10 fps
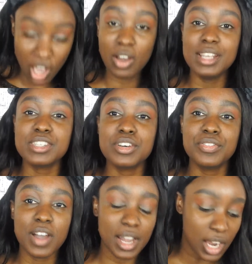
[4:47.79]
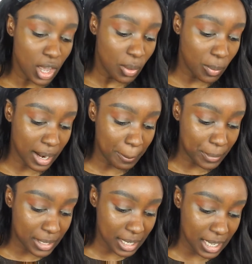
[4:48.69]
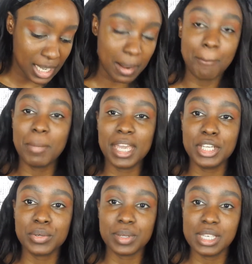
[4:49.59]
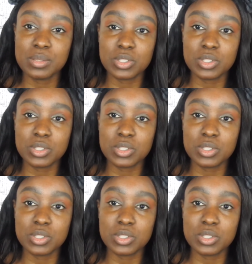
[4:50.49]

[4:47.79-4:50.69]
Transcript: Oh, and so far, what I put in my crease,